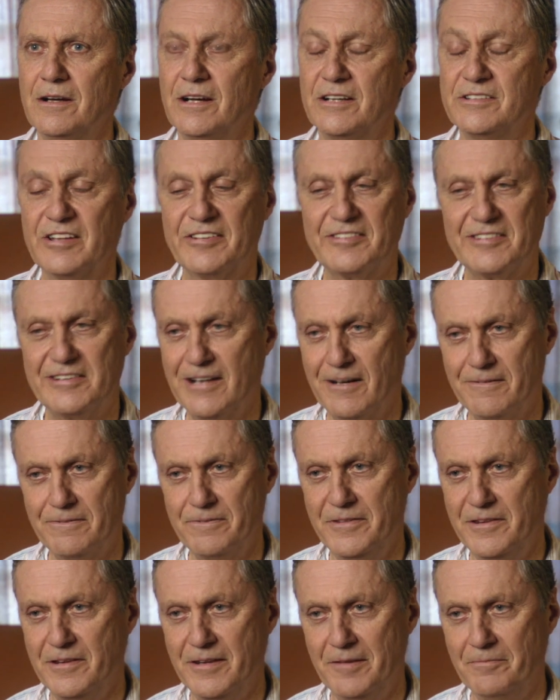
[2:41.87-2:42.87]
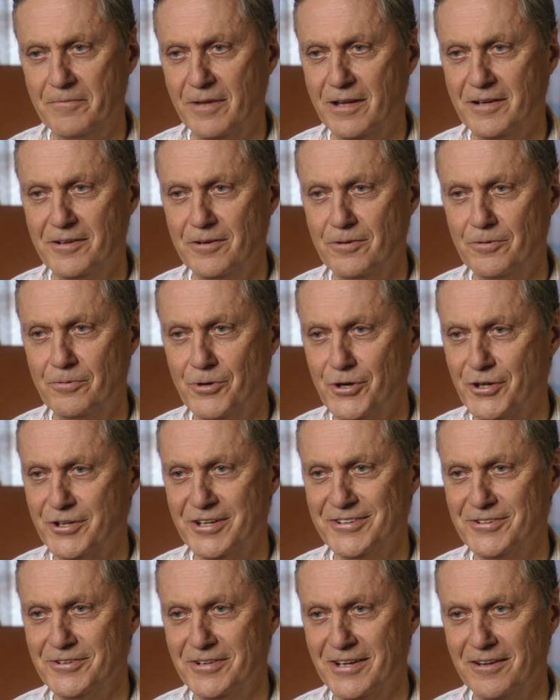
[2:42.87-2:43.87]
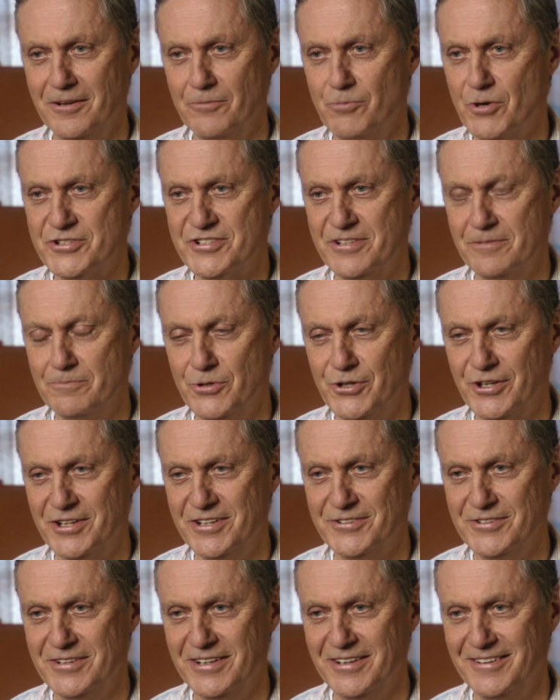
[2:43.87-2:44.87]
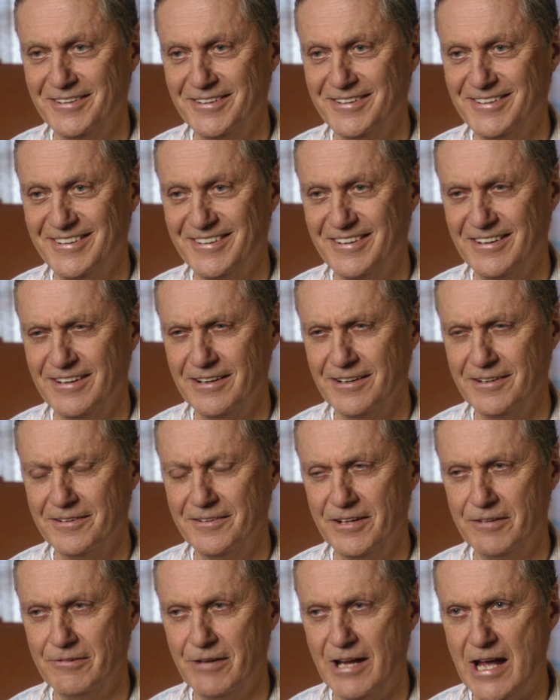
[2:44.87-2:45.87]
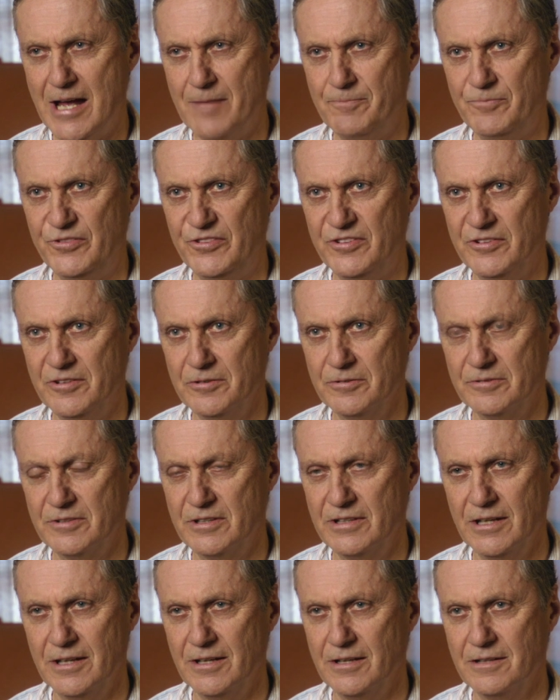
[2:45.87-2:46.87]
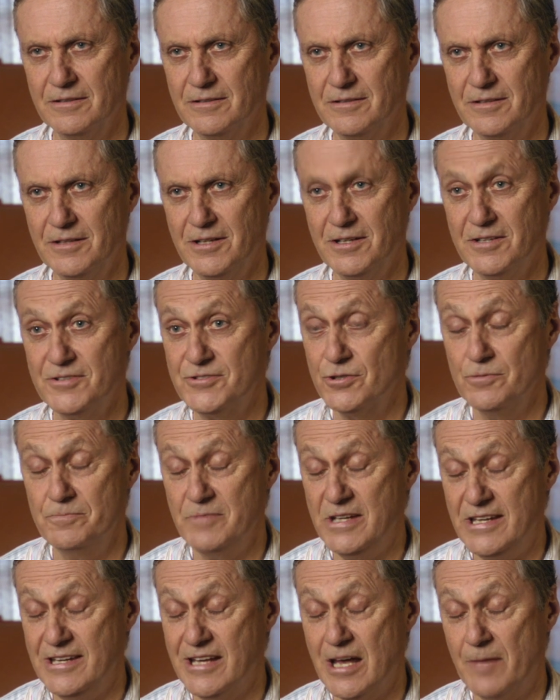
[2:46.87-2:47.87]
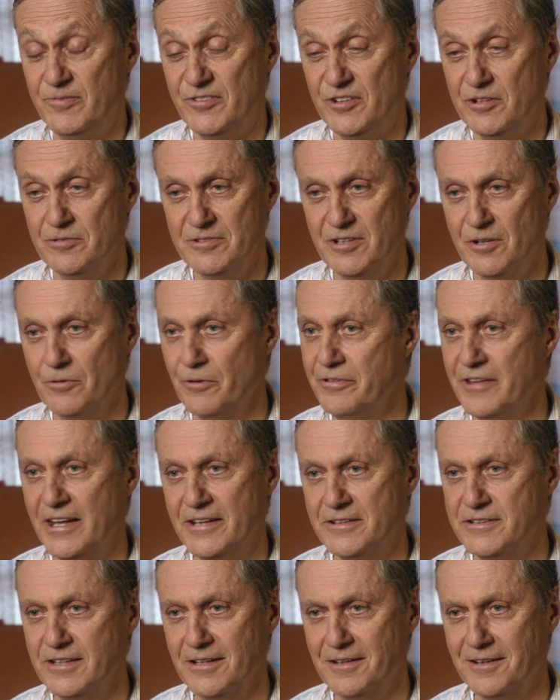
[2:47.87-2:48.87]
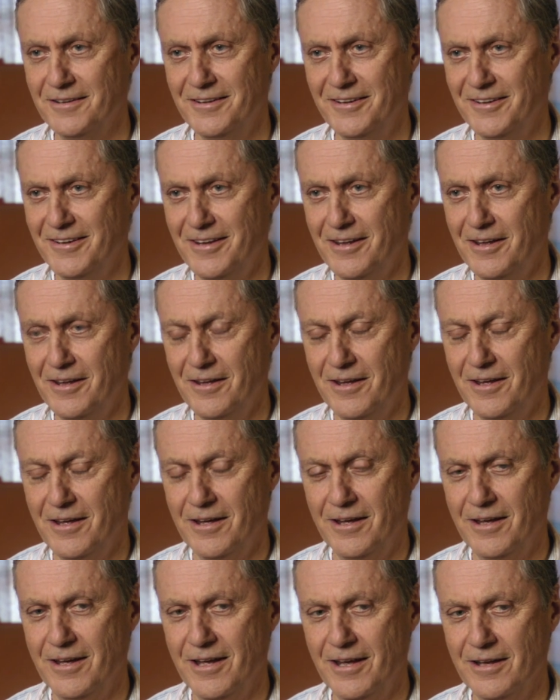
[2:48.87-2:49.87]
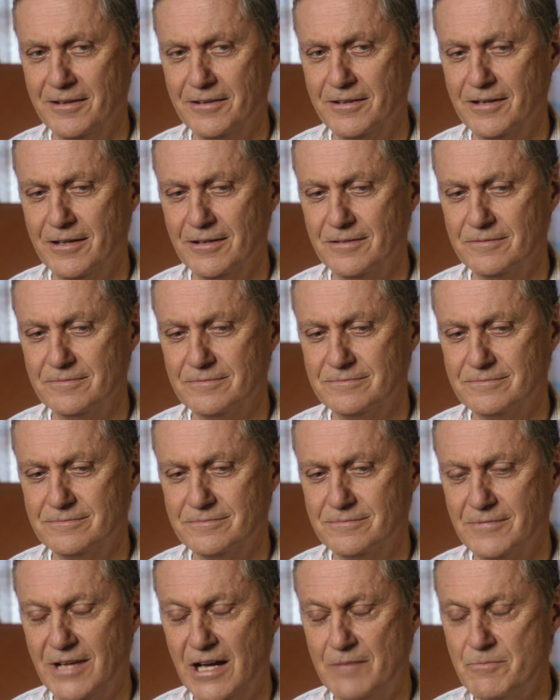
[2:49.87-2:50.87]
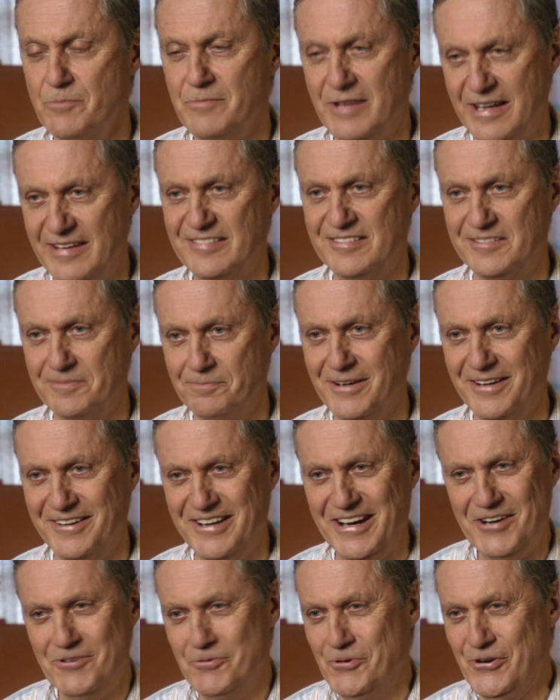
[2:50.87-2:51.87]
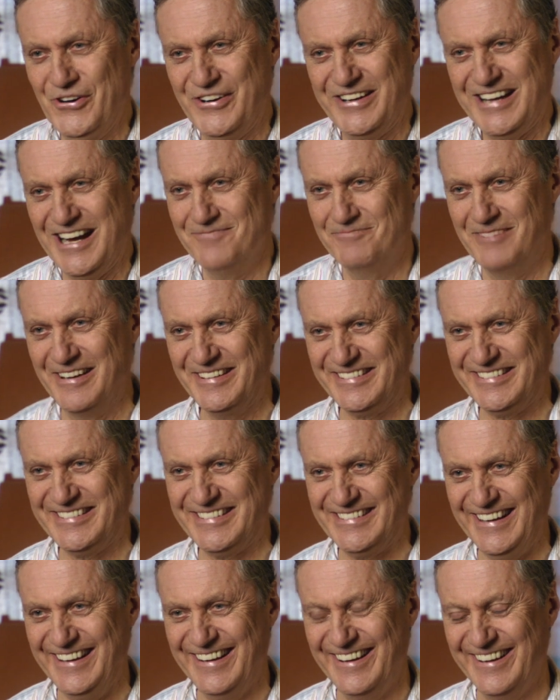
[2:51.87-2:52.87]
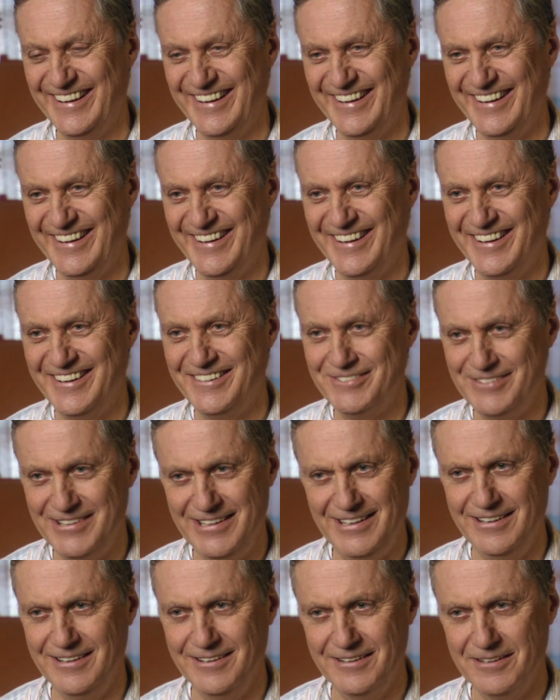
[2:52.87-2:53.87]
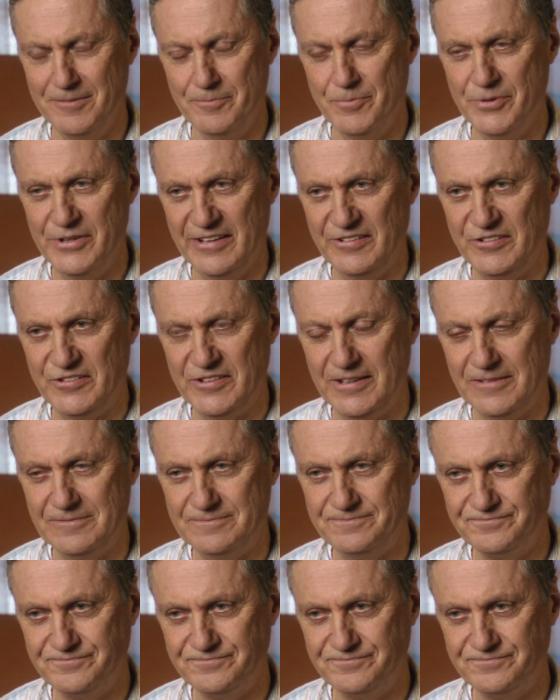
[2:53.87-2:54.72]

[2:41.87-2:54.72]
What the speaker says: I just love them working together, watch them working together. They're absolutely, to me, absolutely authentic. And I'm amazed by their work, I must say. Really impressed.